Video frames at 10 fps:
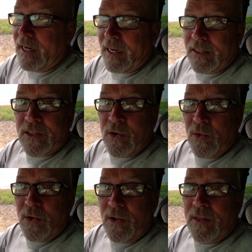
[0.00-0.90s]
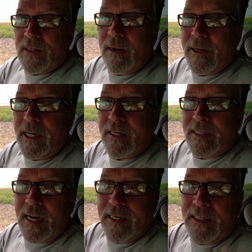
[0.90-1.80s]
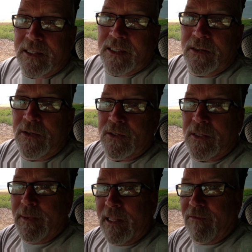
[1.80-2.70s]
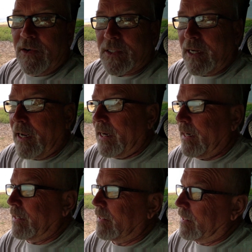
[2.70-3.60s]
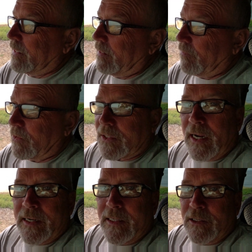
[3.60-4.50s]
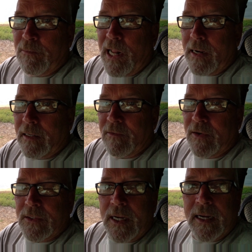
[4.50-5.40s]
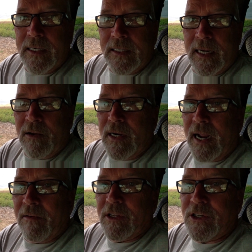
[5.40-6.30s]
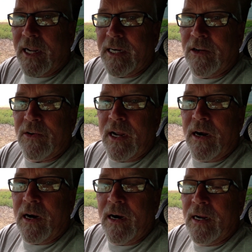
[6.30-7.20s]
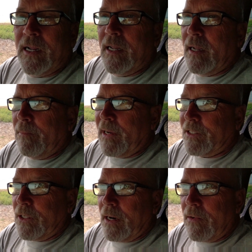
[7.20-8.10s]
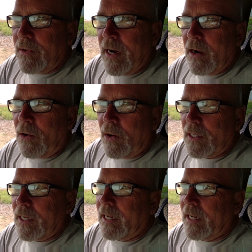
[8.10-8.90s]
It's cool. I mean, it's nice to be the first guy on your block or first guy in town to have the shiny new car, but you don't know.